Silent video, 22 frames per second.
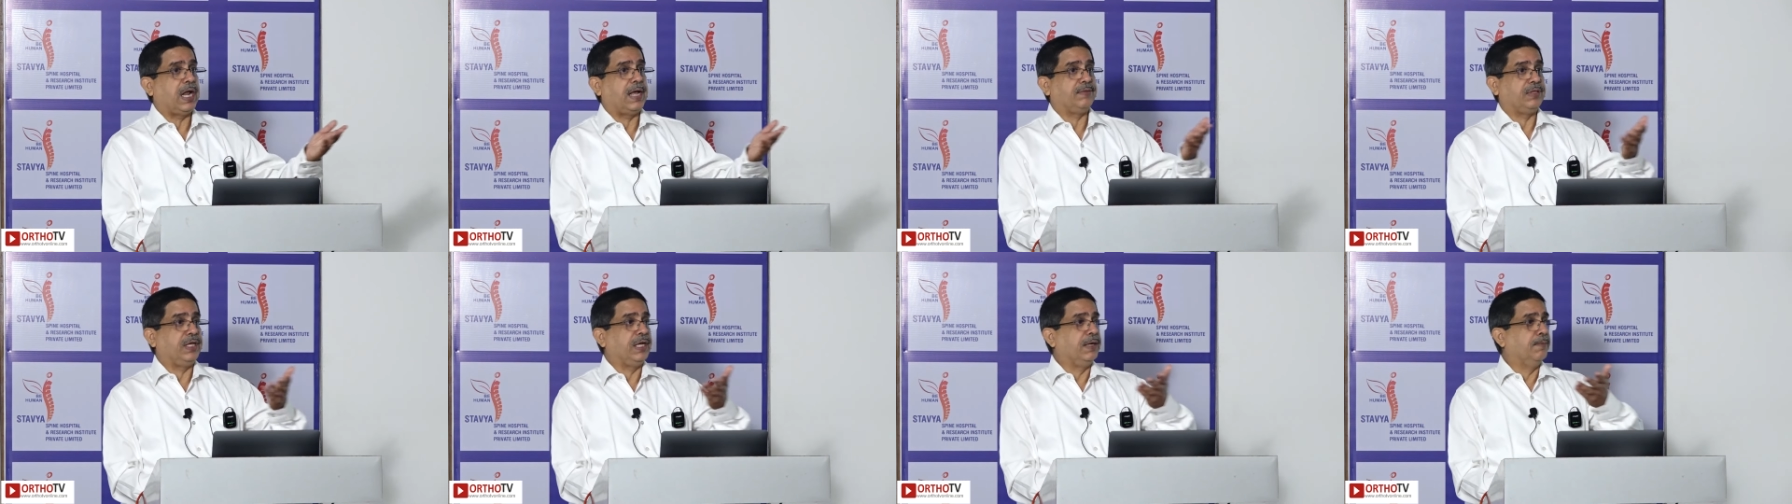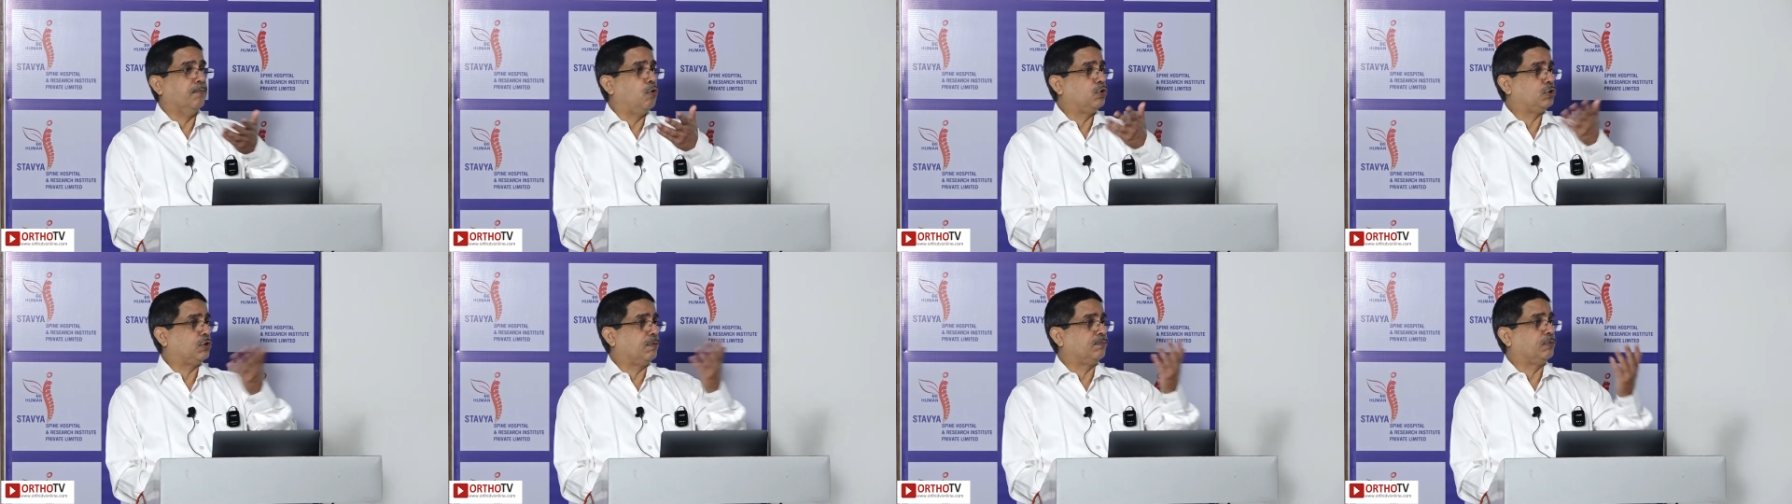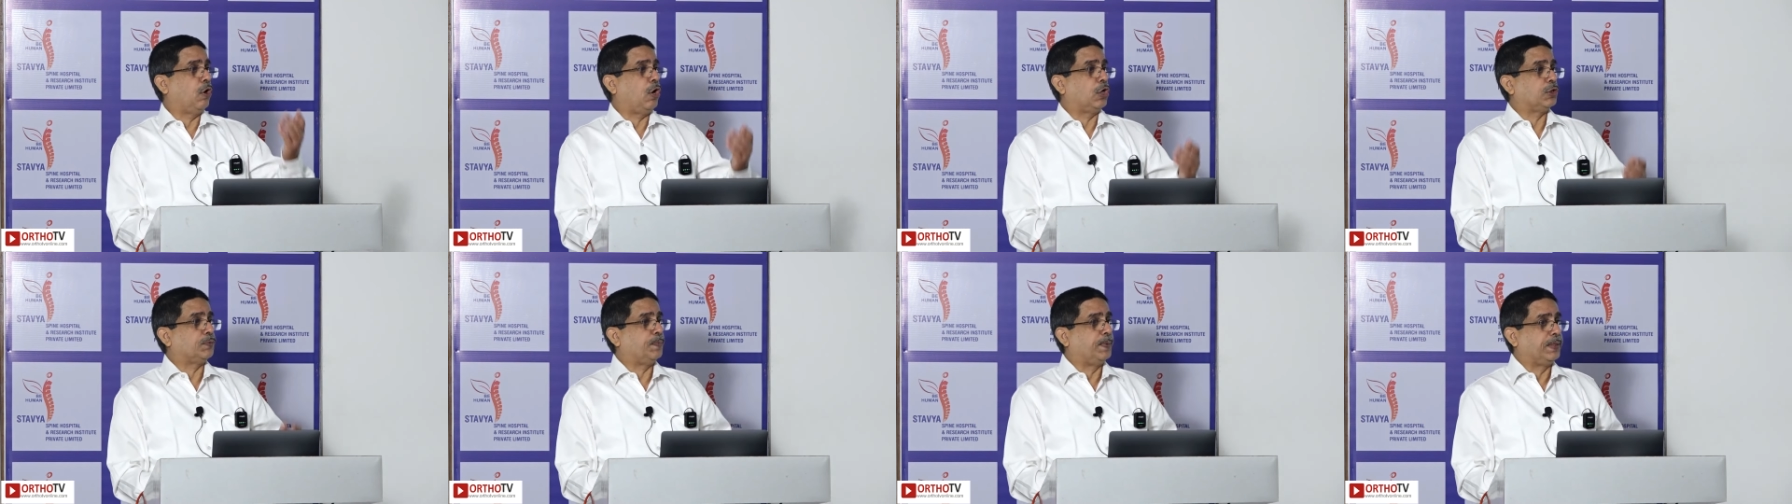I think most of
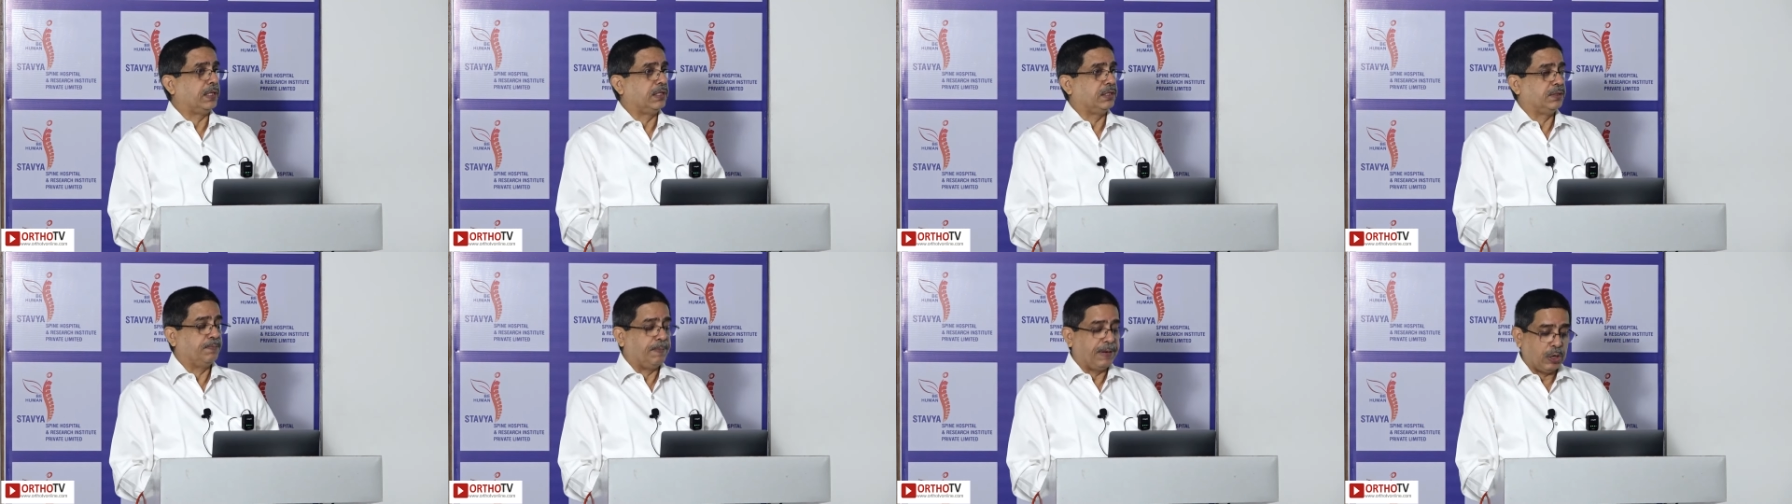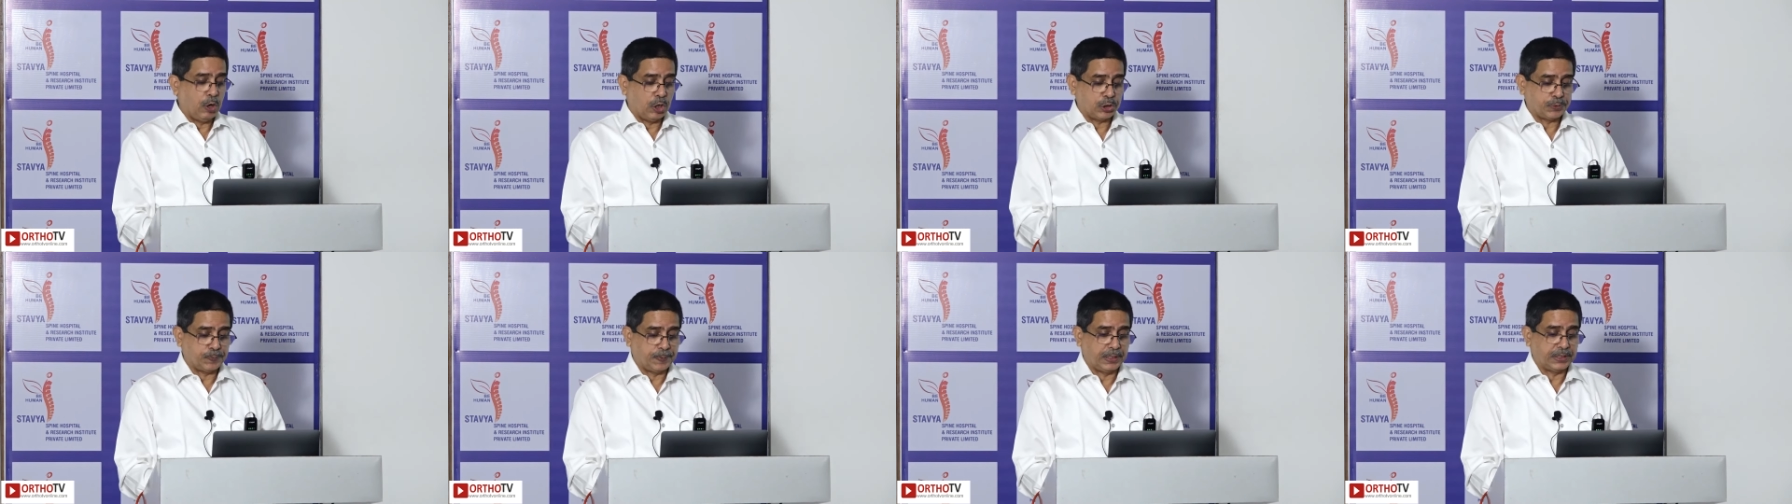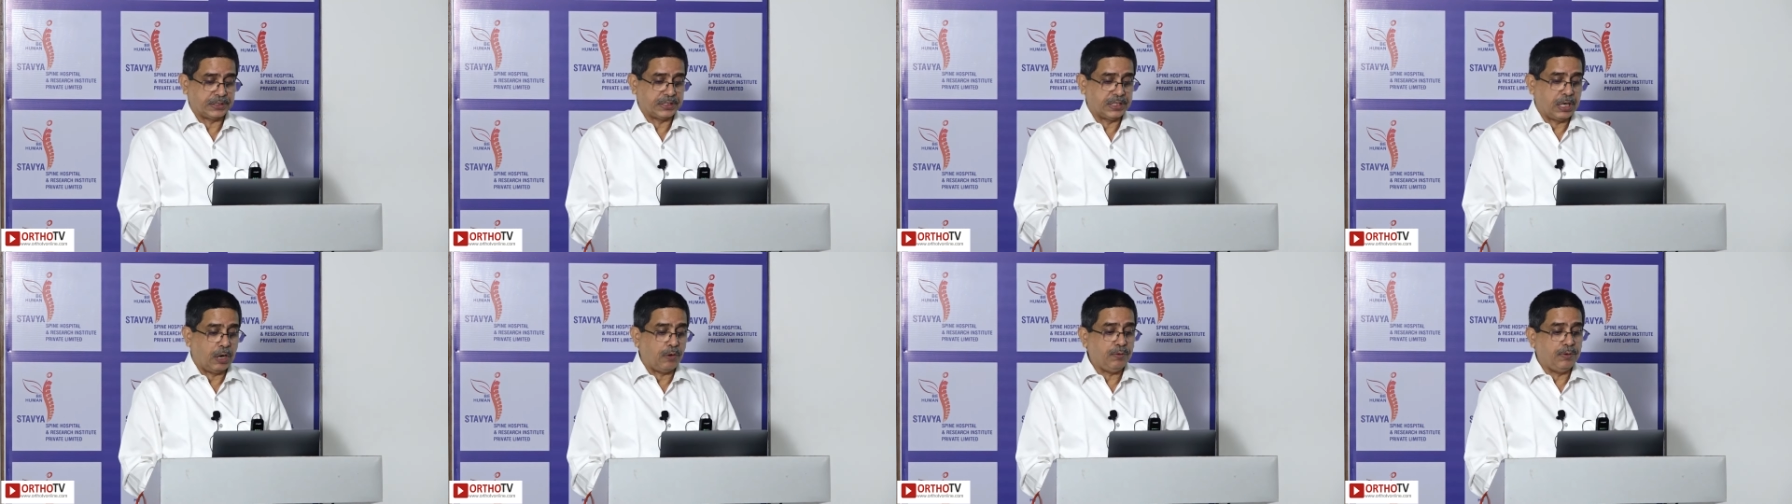the hospitals, big
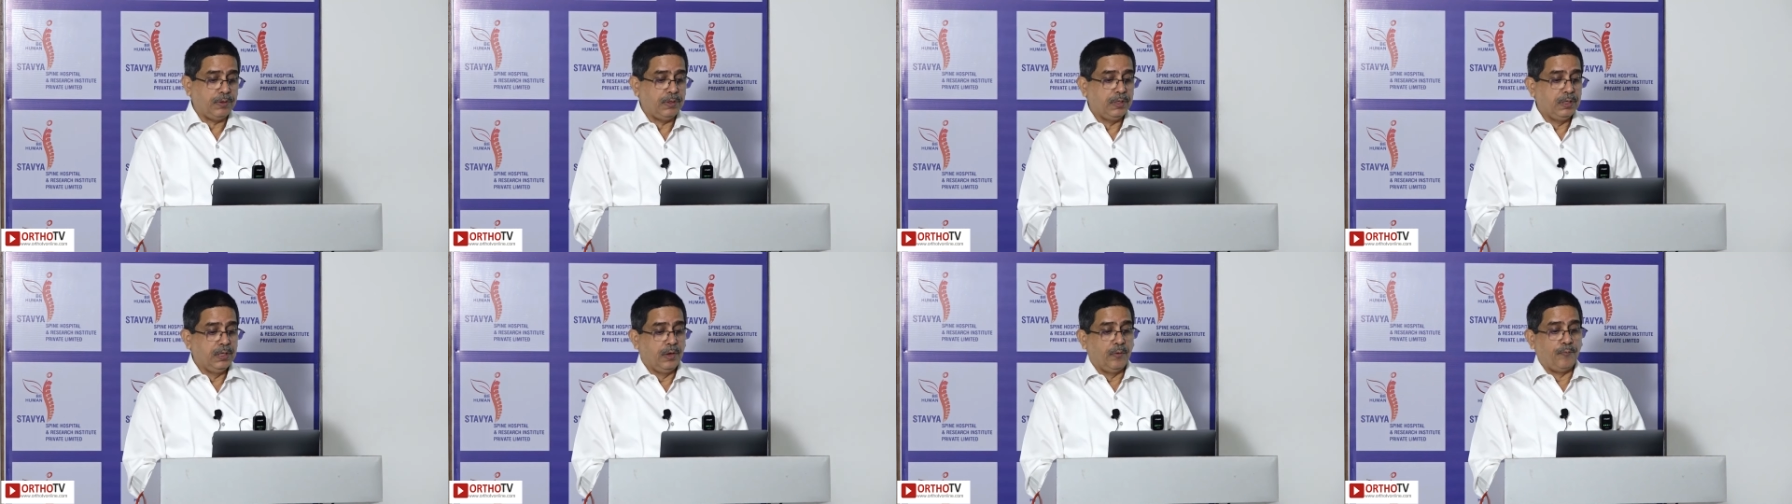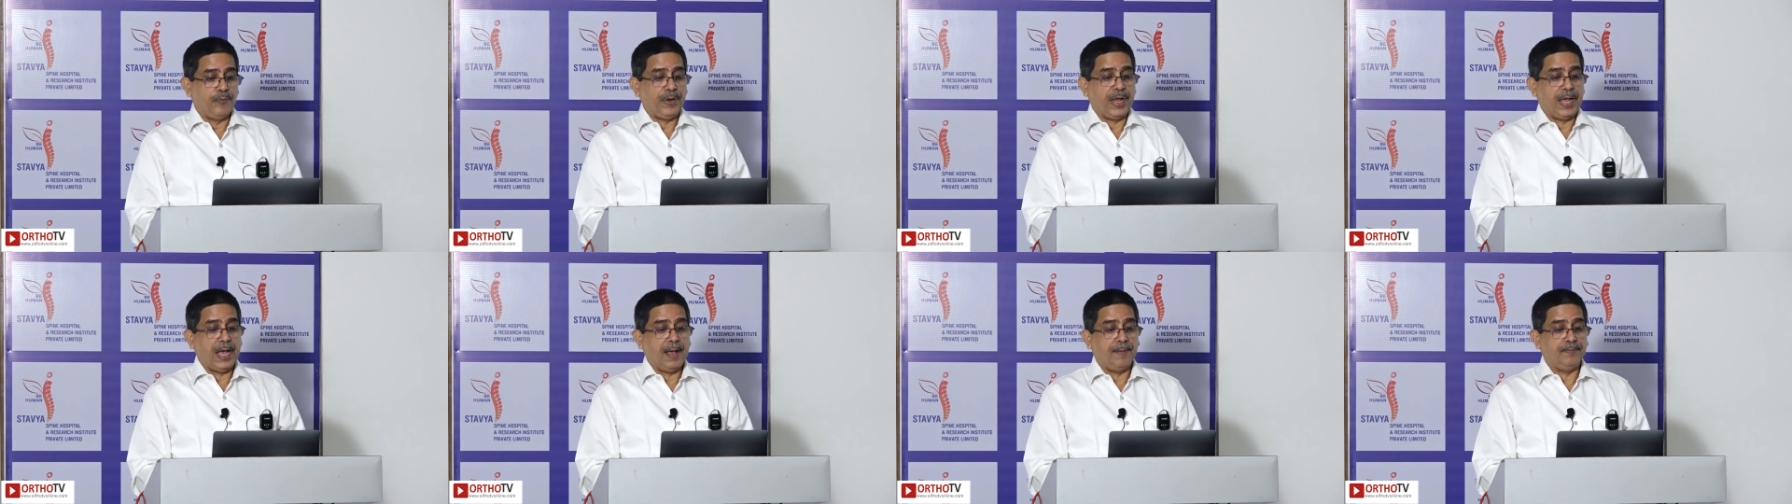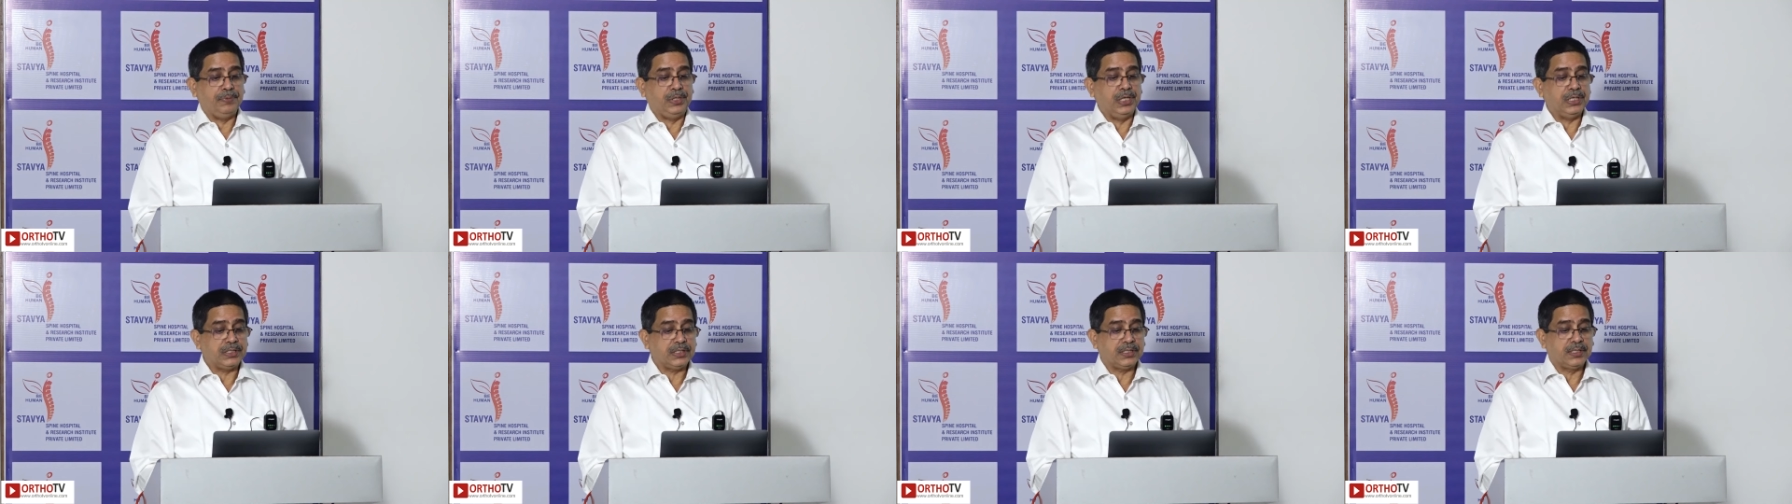hospitals now, we
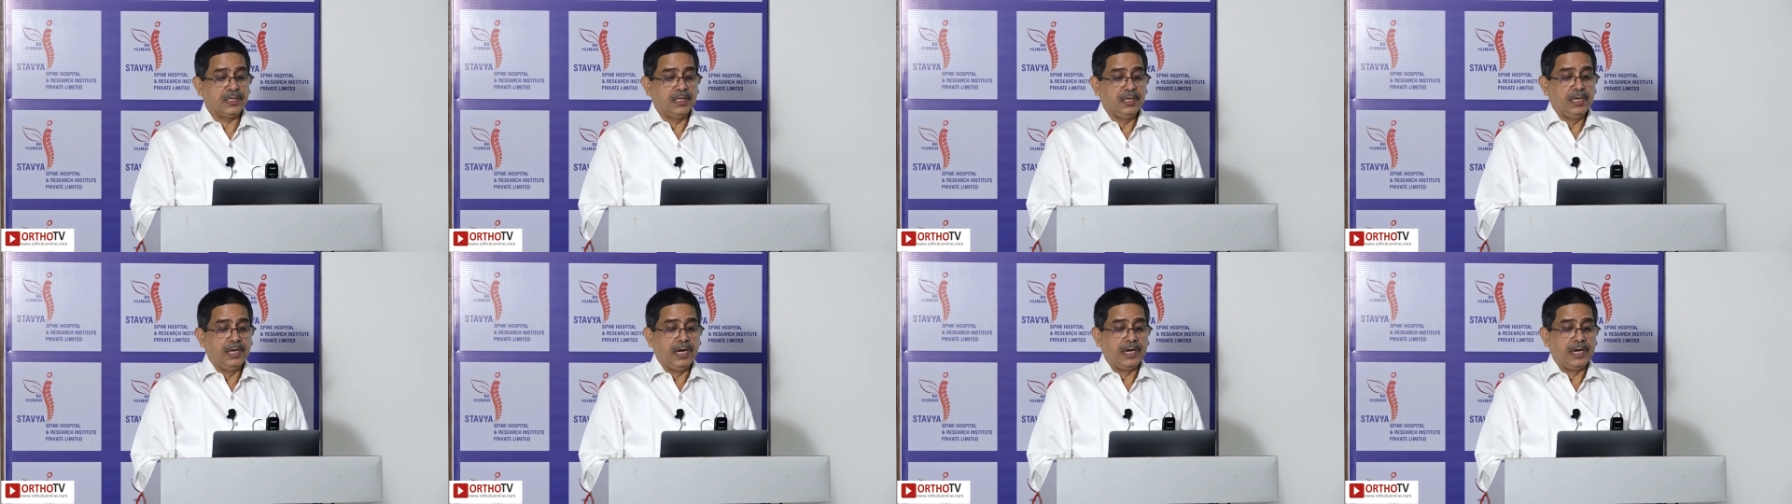have this.